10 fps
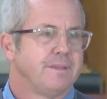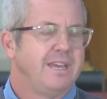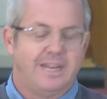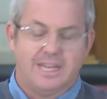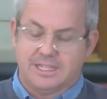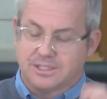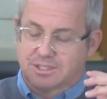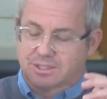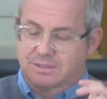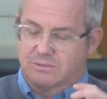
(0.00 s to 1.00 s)
It
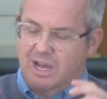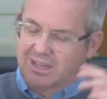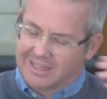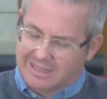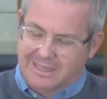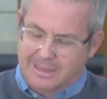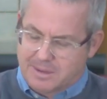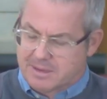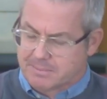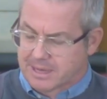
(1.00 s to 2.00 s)
is, well, let
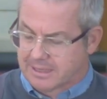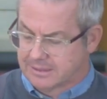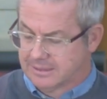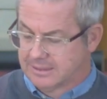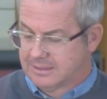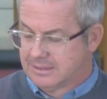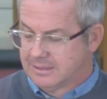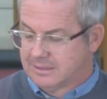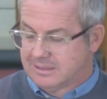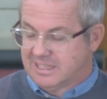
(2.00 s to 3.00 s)
me be blunt,
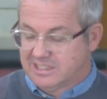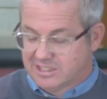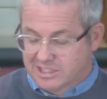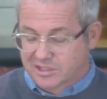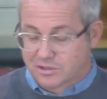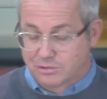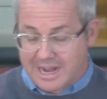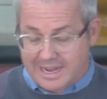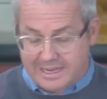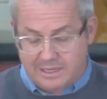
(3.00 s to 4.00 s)
it's just
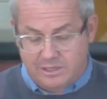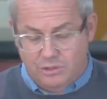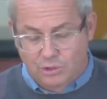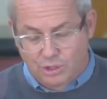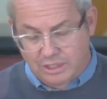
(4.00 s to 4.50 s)
grey all